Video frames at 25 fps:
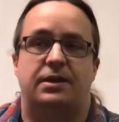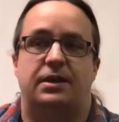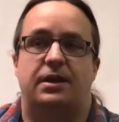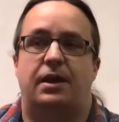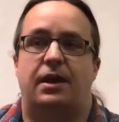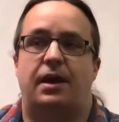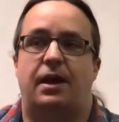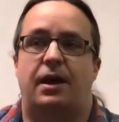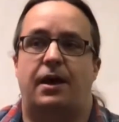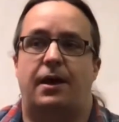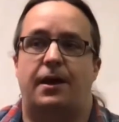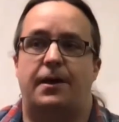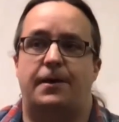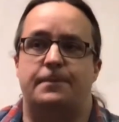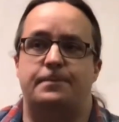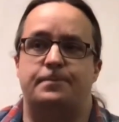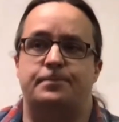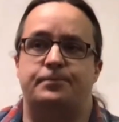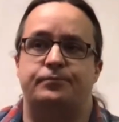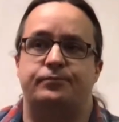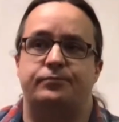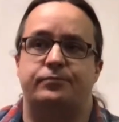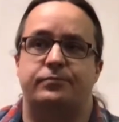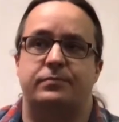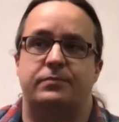
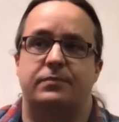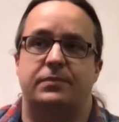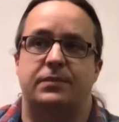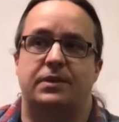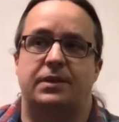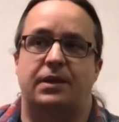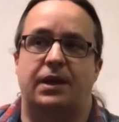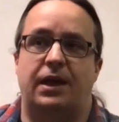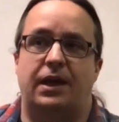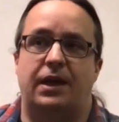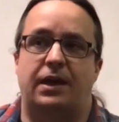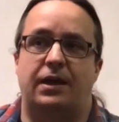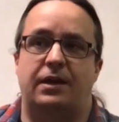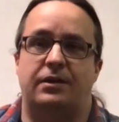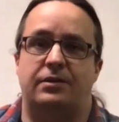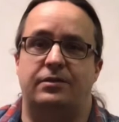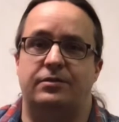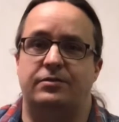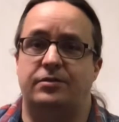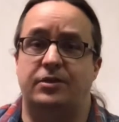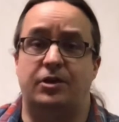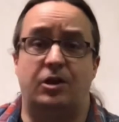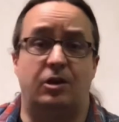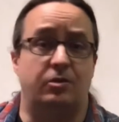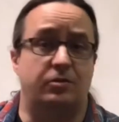And
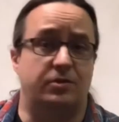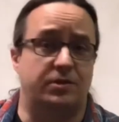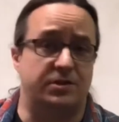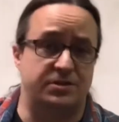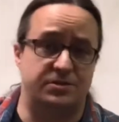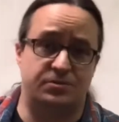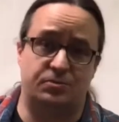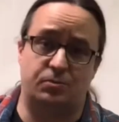because